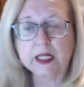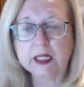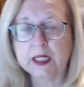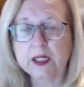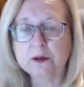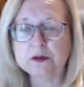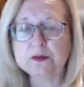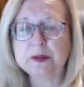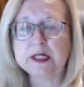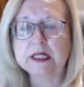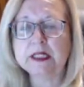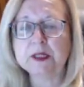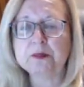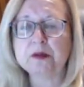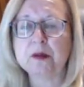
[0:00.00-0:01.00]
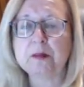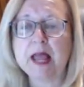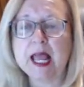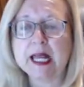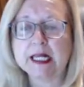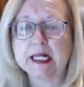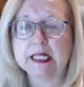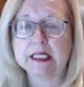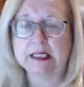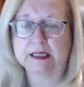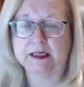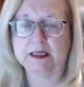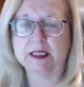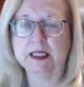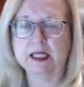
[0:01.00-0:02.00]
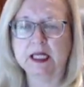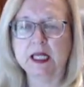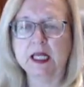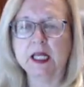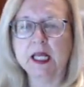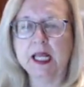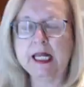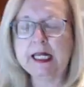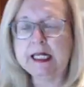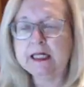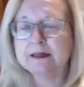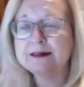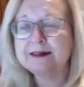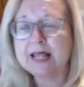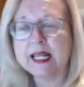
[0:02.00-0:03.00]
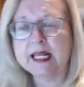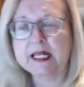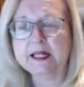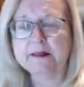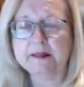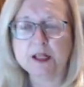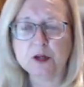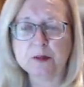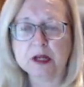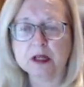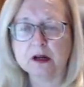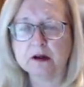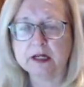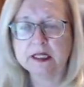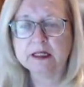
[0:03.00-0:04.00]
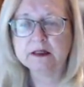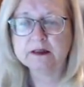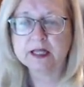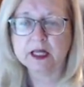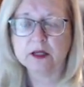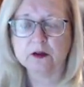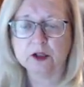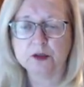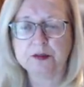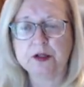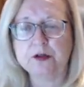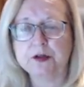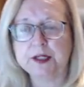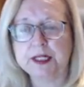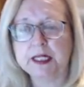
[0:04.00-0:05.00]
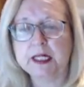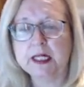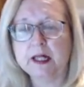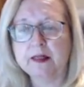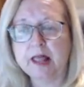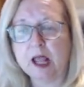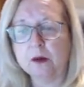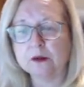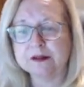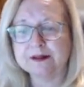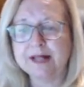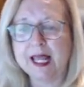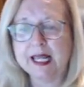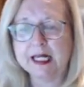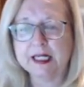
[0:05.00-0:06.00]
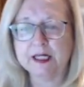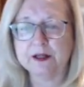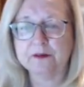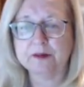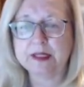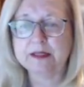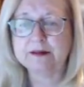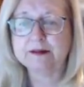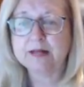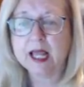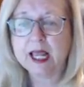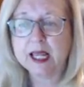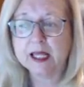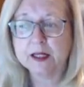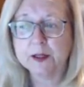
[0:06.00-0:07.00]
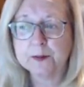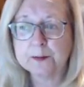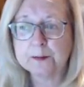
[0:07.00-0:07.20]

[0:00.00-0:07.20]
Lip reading: he was being diplomatic. He didn't say anything about our intel community that was negative. He said,